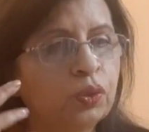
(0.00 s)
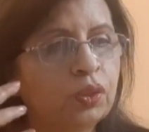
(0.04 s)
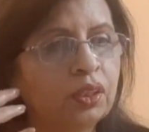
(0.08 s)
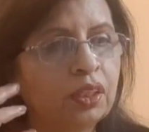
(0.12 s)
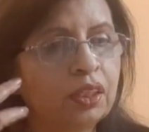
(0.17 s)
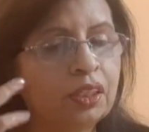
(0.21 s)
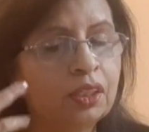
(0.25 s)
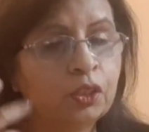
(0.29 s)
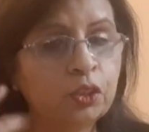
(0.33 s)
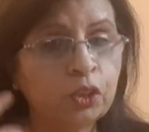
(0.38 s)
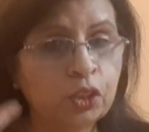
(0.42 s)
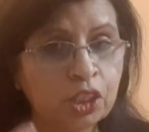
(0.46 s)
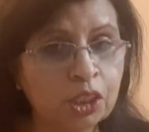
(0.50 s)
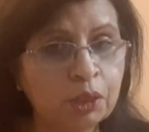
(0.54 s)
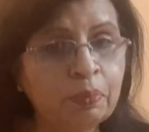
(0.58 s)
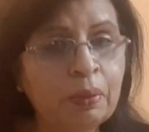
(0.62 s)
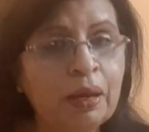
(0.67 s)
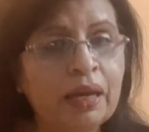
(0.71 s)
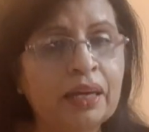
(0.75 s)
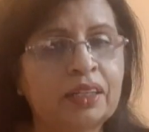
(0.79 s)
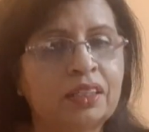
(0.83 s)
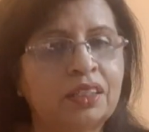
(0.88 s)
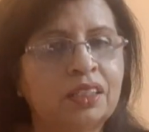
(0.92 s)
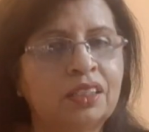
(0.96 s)

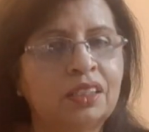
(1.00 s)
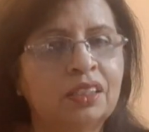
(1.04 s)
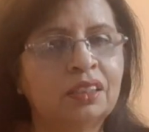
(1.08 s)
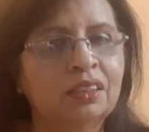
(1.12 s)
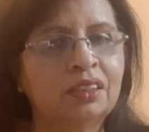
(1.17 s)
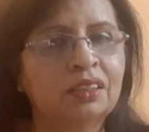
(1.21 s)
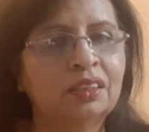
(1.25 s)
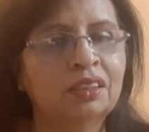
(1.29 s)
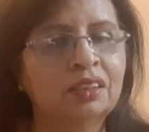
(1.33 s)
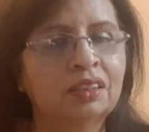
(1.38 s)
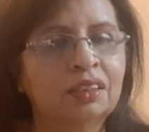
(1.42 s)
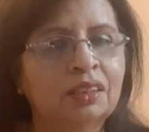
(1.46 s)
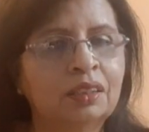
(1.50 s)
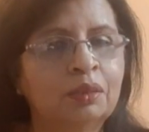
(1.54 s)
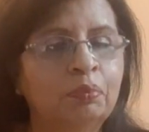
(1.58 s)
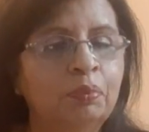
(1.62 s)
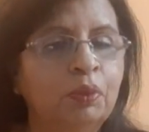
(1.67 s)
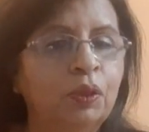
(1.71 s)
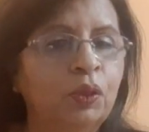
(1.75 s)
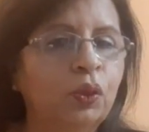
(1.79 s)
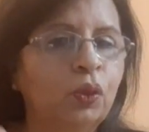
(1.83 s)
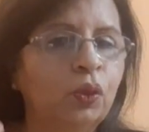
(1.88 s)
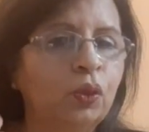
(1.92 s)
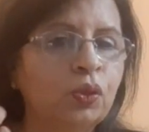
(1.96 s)
introspect,
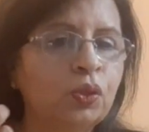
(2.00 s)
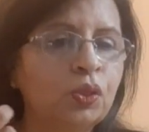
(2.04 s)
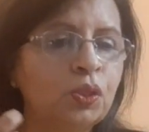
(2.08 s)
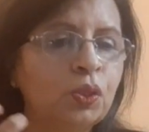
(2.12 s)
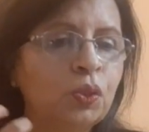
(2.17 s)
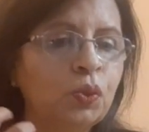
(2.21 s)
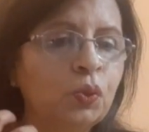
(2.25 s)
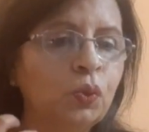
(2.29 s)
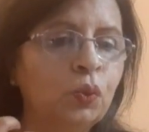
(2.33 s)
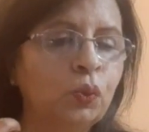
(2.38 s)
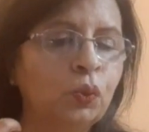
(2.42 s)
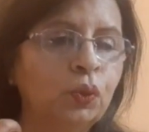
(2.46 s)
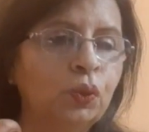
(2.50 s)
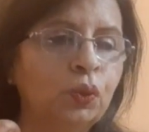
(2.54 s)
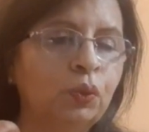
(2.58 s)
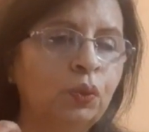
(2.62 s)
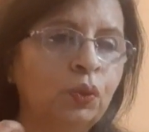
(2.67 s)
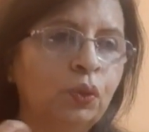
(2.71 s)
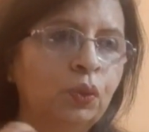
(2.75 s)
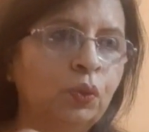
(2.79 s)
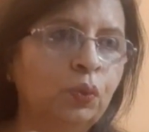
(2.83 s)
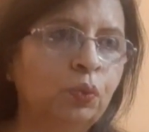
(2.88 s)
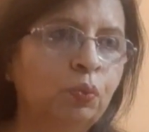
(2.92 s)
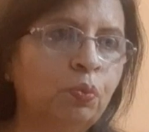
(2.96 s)
because
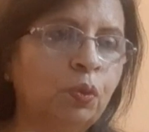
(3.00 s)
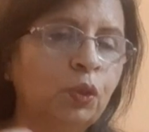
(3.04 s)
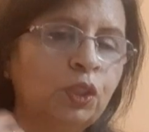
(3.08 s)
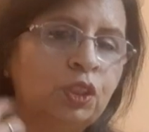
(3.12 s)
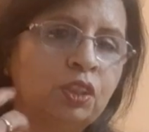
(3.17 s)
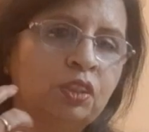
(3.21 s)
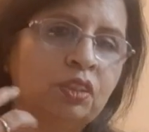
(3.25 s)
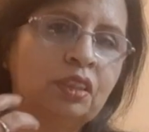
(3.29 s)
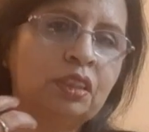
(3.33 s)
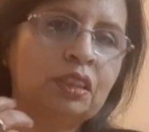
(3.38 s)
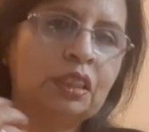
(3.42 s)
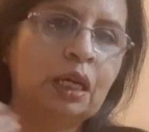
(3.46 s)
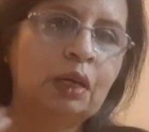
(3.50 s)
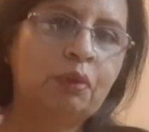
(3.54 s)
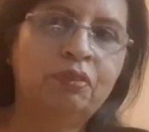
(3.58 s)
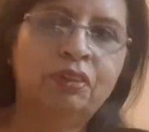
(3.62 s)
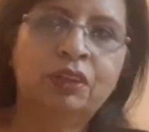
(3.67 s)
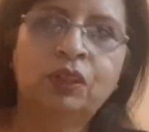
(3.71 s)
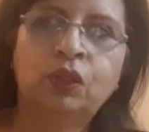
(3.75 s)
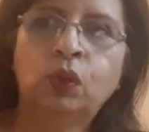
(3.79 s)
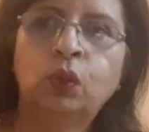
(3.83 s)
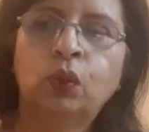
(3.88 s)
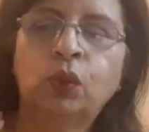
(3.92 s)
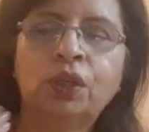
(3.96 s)
you most of the time when
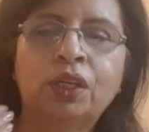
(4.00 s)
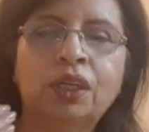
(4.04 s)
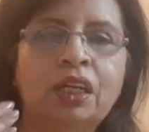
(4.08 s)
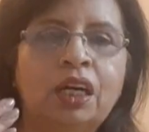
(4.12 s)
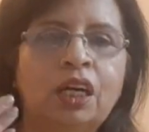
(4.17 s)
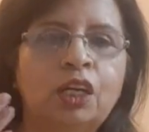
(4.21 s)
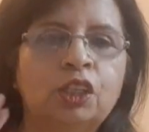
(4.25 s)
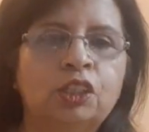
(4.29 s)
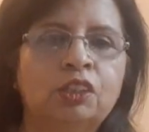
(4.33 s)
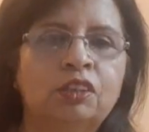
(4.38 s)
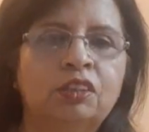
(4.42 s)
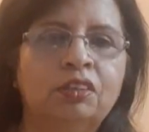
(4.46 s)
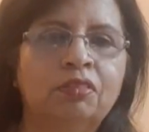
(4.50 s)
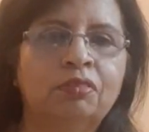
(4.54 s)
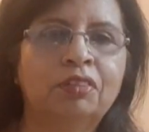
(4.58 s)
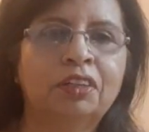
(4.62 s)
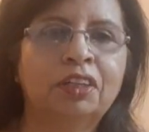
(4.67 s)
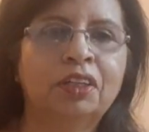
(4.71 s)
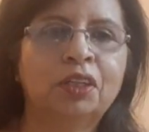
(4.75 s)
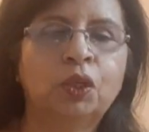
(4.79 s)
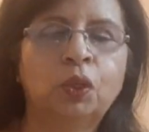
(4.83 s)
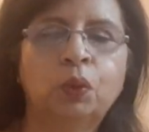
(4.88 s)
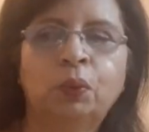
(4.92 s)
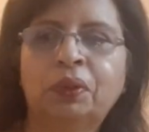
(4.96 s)
you're looking out of the
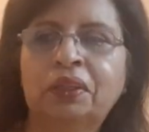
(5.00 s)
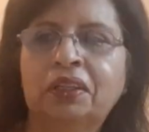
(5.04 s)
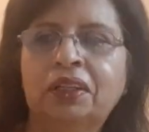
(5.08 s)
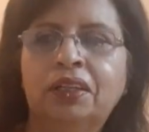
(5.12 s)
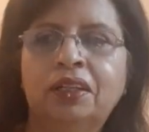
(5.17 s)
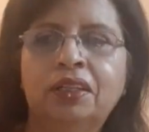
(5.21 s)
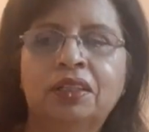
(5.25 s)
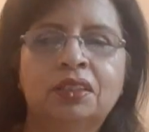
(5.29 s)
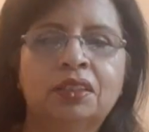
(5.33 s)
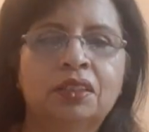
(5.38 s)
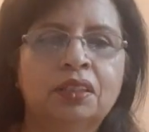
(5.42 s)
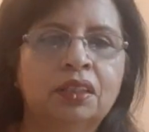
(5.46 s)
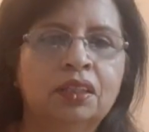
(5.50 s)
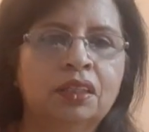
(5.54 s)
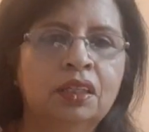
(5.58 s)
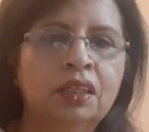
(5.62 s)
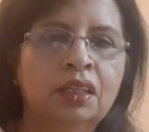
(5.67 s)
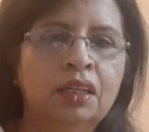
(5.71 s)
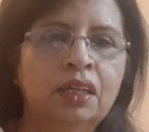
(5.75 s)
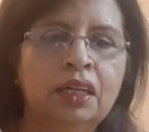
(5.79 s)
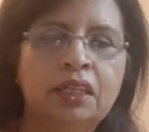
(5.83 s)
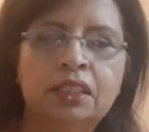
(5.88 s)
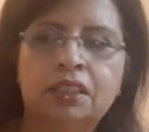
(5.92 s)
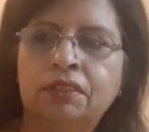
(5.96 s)
window, whether it's a
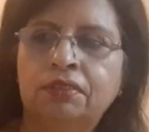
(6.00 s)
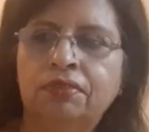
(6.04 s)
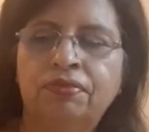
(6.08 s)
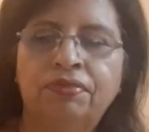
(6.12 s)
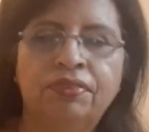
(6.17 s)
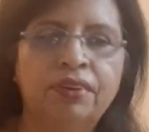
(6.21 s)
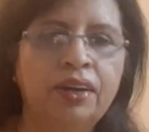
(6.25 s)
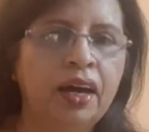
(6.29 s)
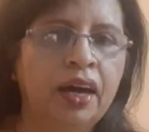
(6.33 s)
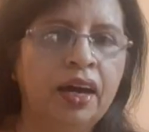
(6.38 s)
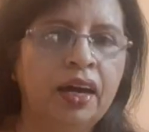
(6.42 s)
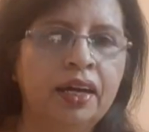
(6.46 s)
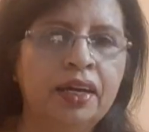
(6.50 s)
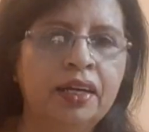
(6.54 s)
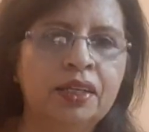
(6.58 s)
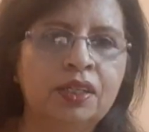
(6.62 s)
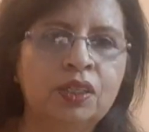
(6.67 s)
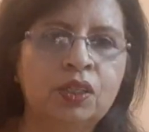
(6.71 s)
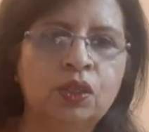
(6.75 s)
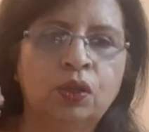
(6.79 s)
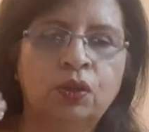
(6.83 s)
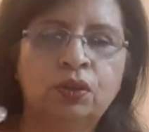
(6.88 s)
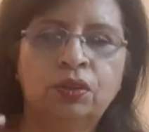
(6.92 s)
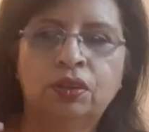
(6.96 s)

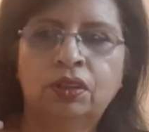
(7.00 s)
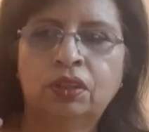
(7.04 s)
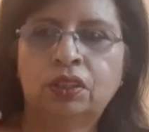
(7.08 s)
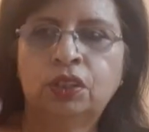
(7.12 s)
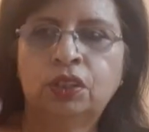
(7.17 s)
flight or a